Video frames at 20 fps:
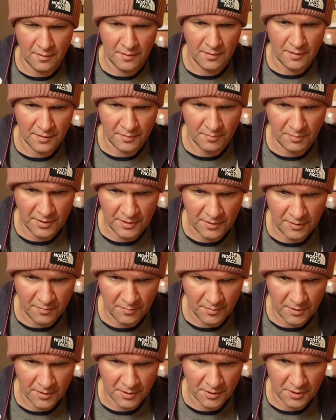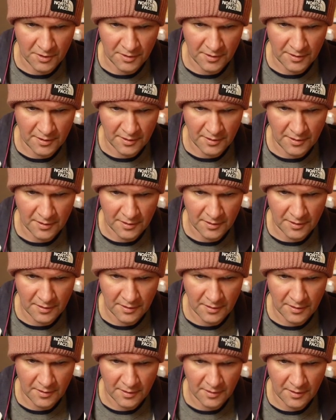That's a bit too much. Just
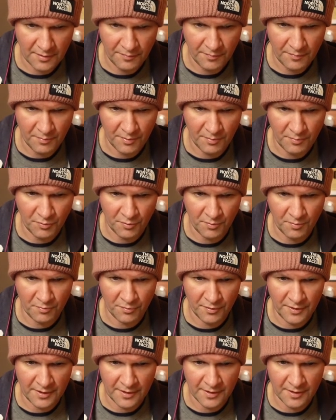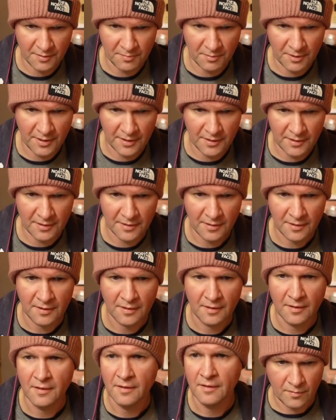give it a bit more breathing space.
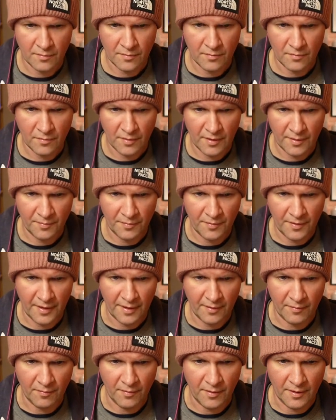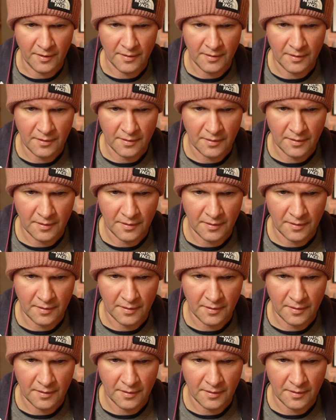Grab that one.